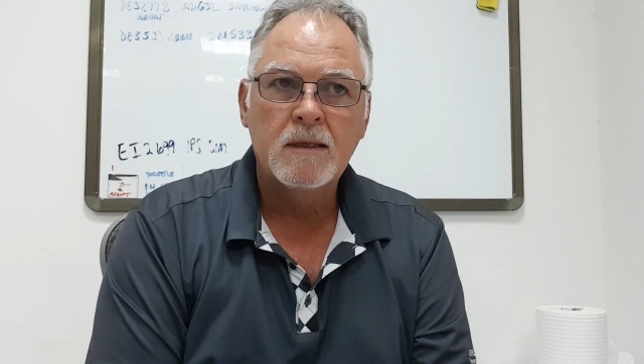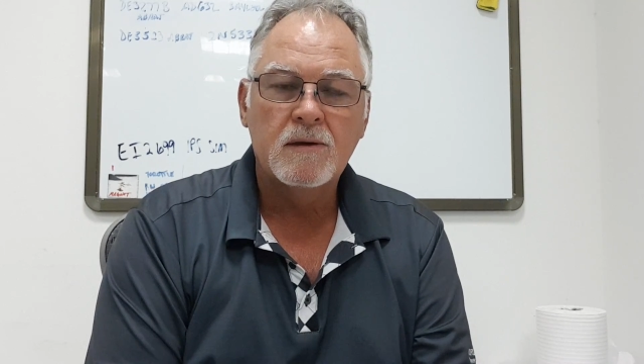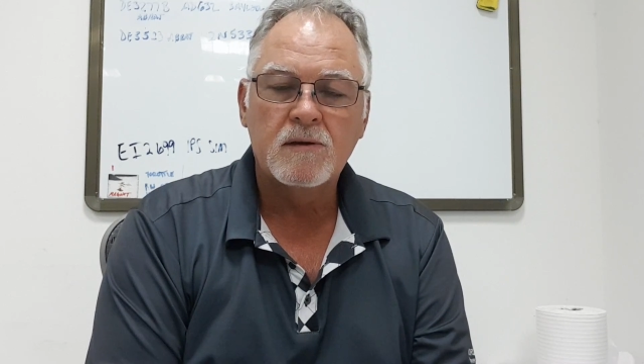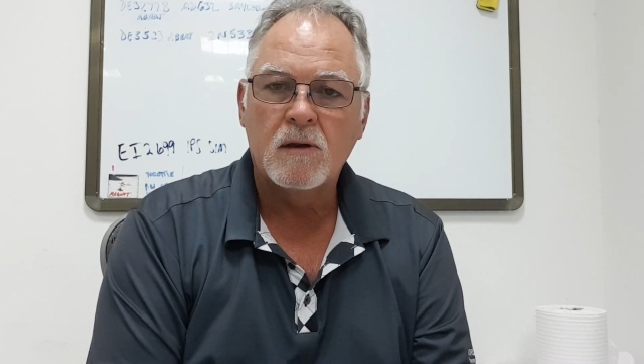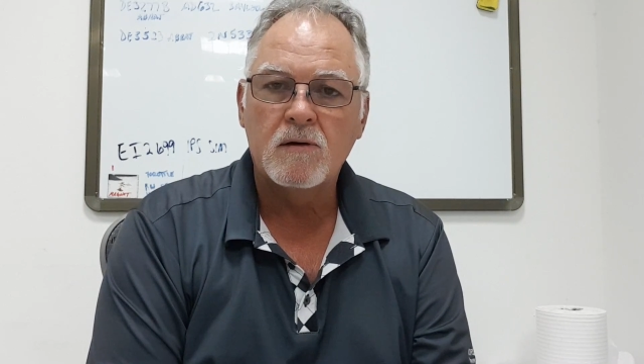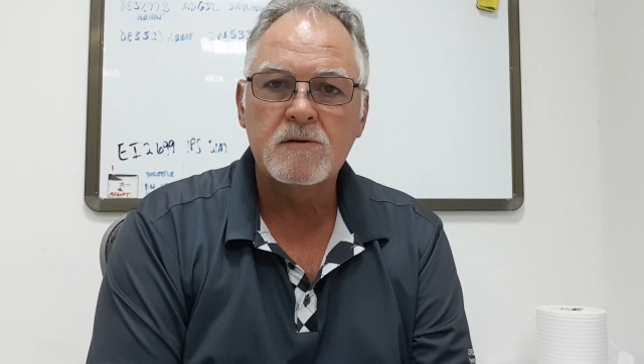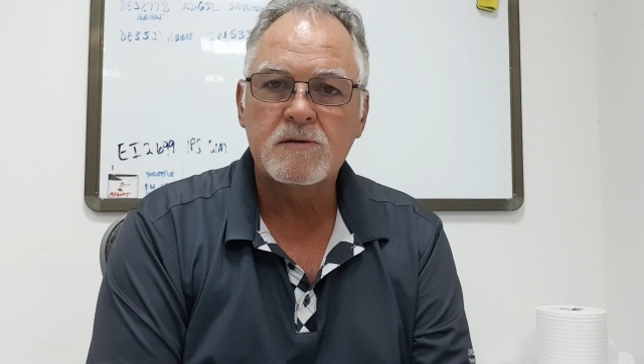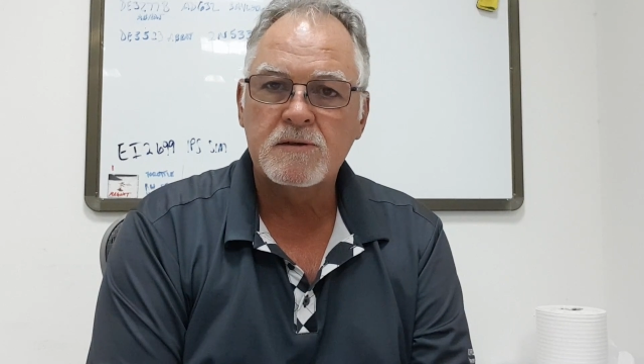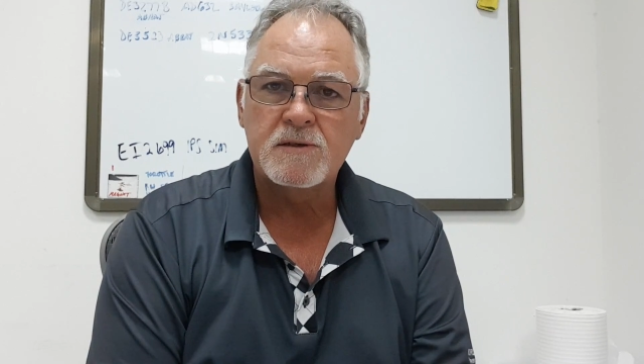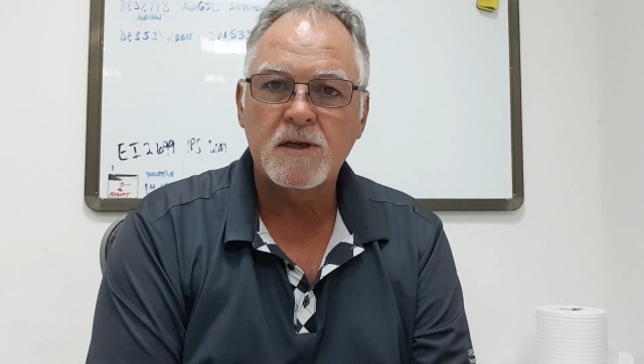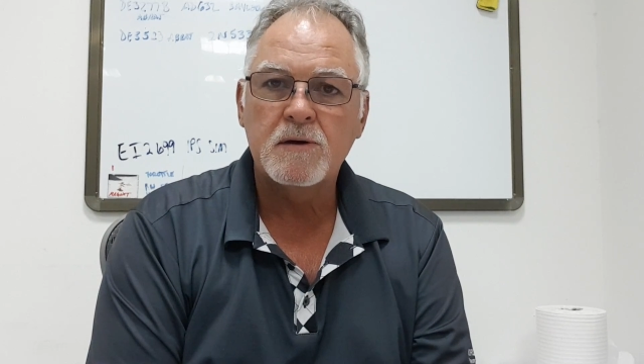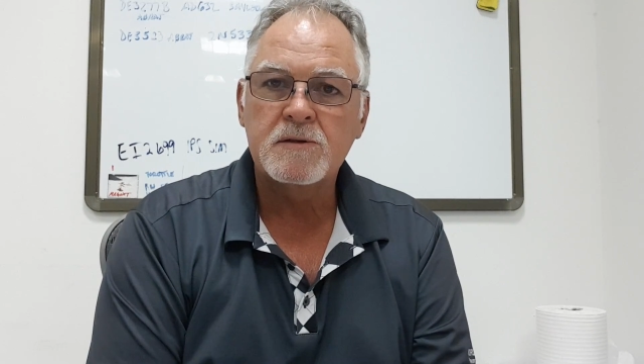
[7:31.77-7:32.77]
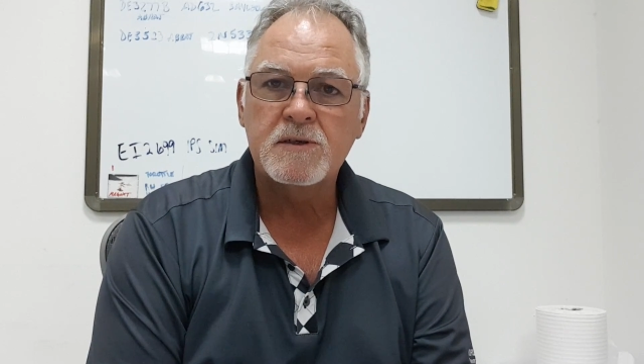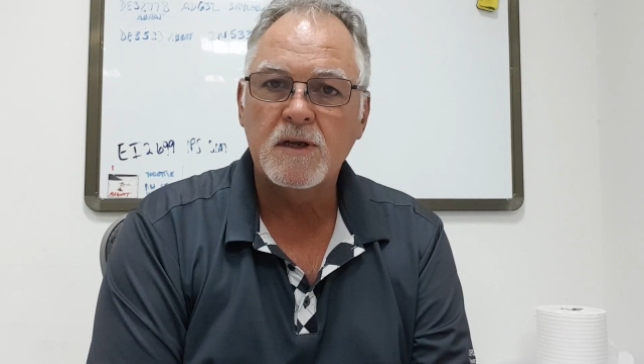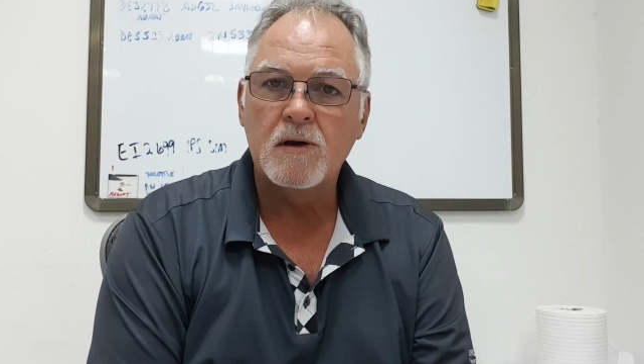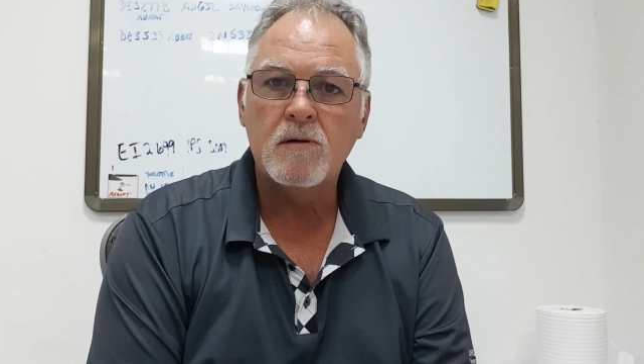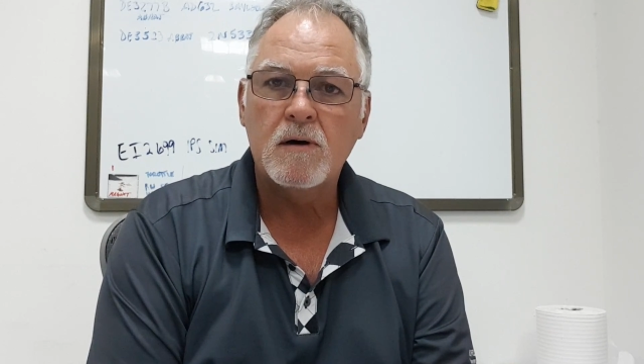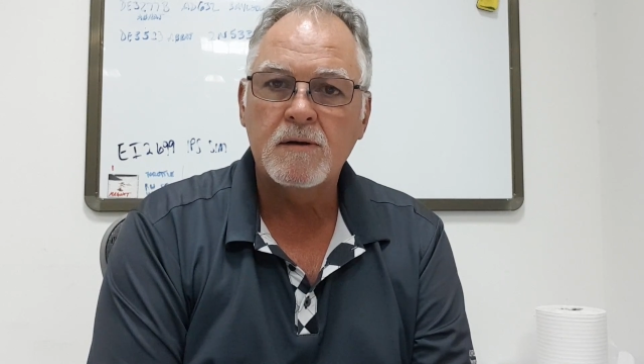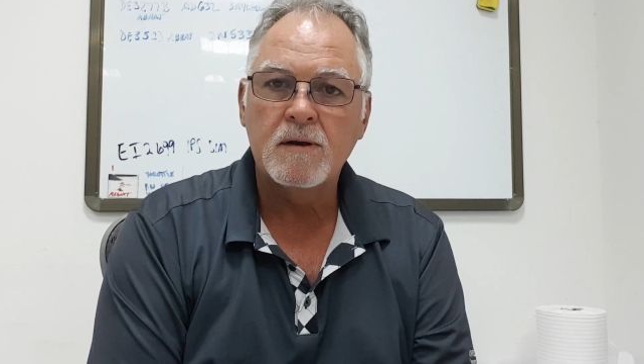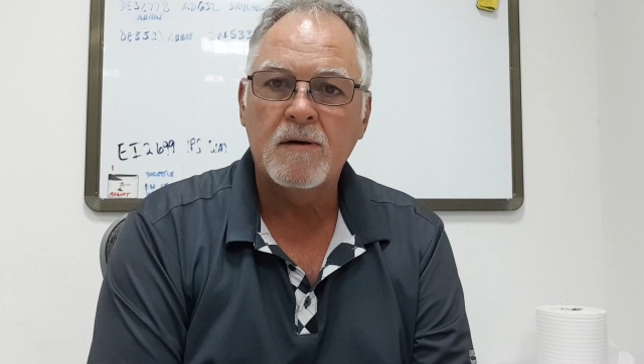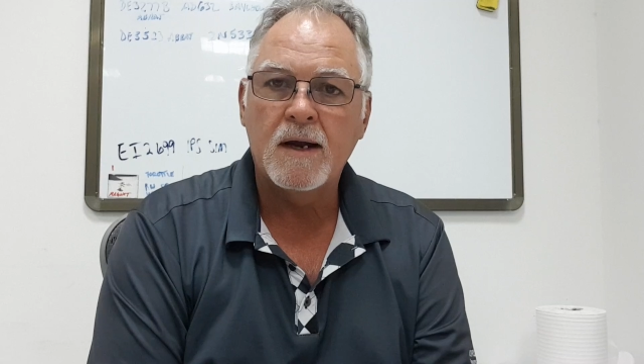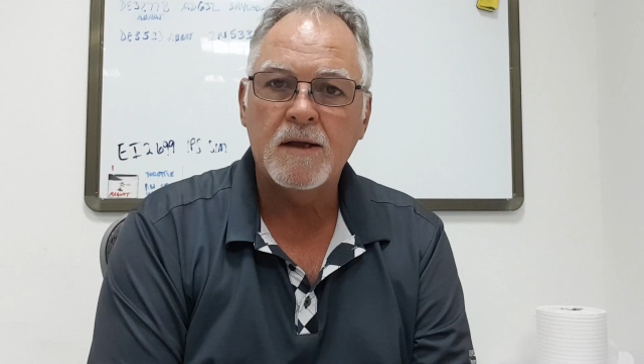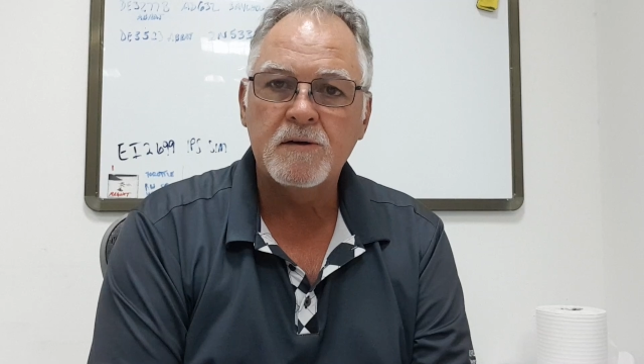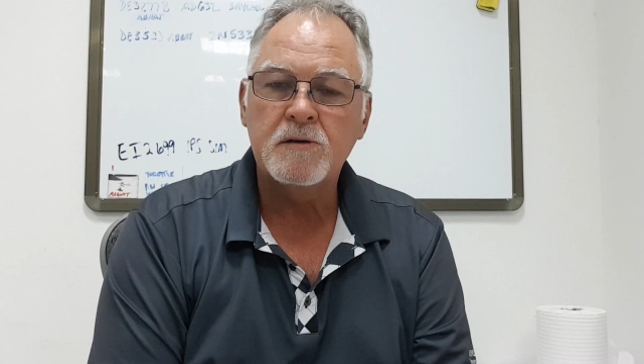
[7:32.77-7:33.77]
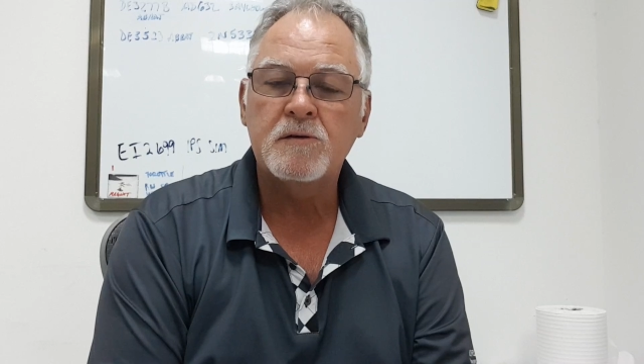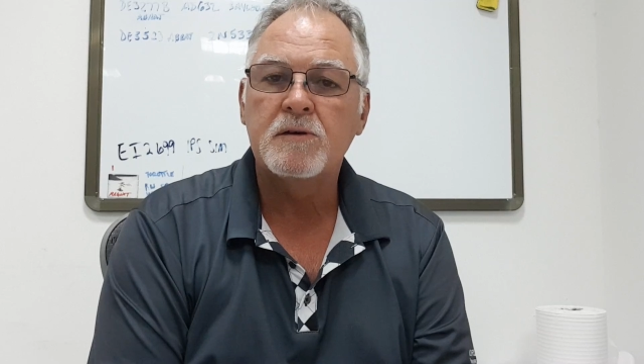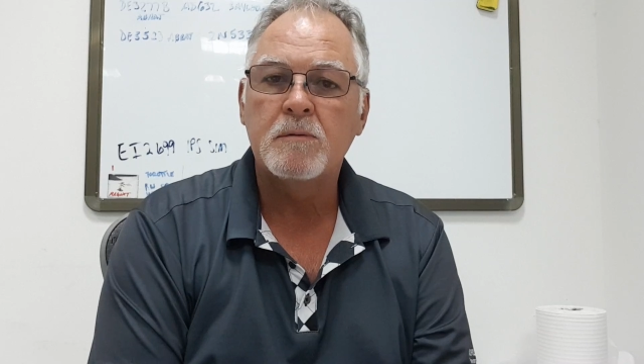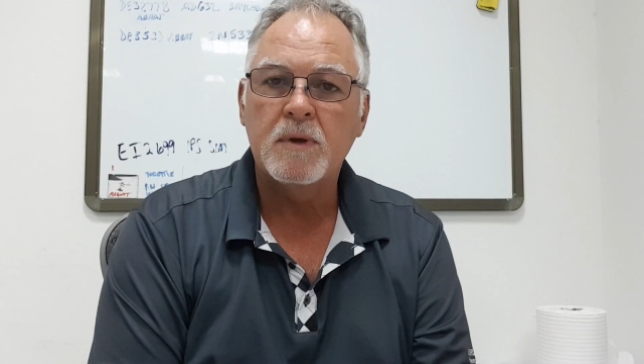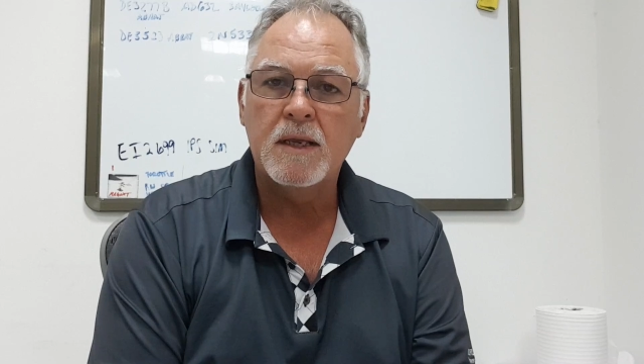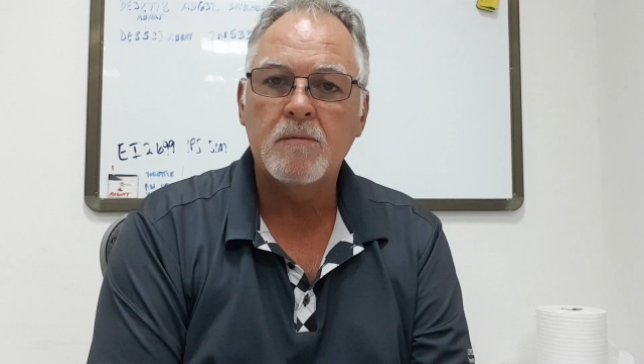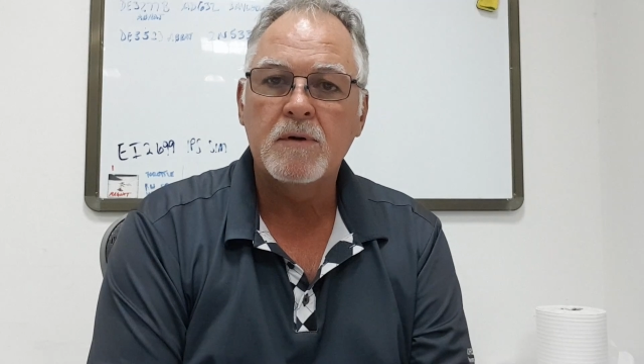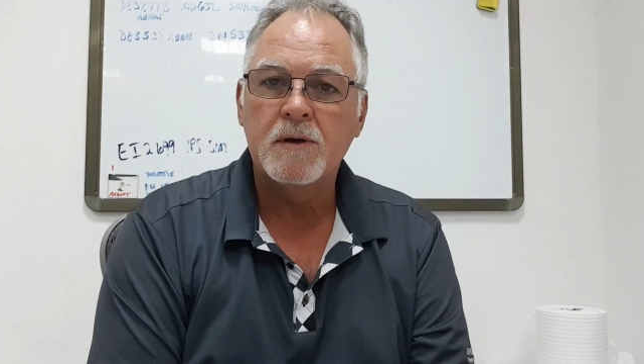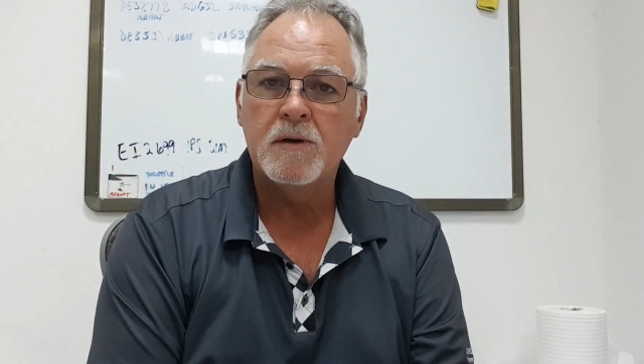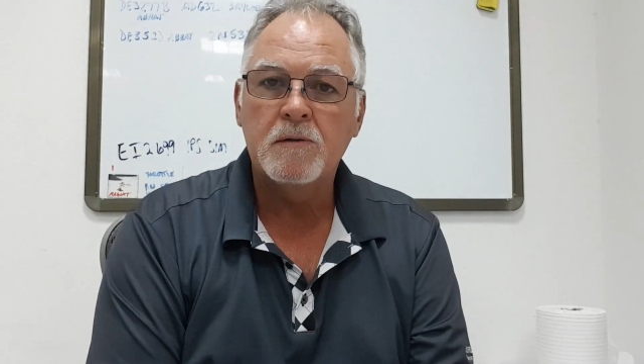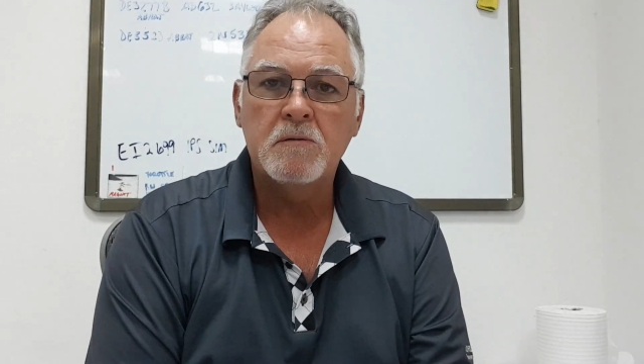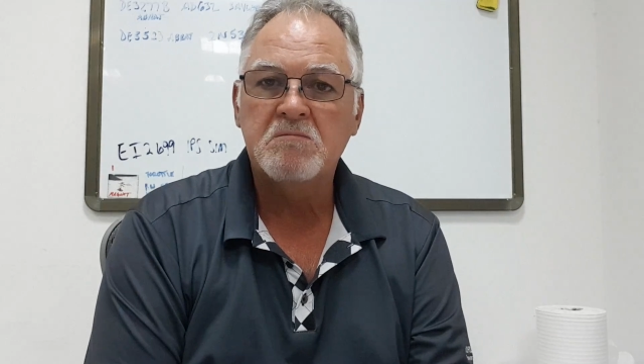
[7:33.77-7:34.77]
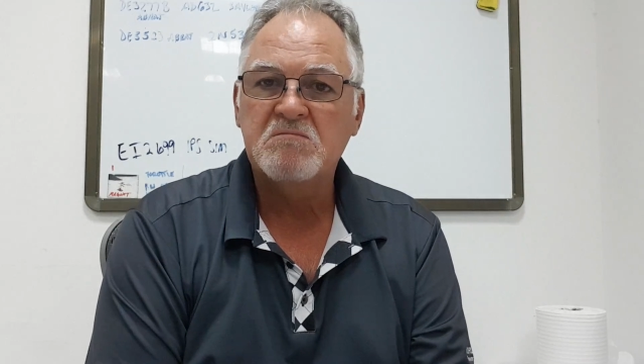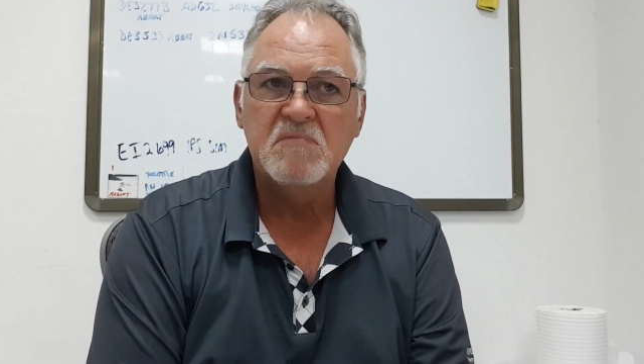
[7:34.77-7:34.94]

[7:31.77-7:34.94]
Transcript: As long as there's no snow on the ground, you should be able to do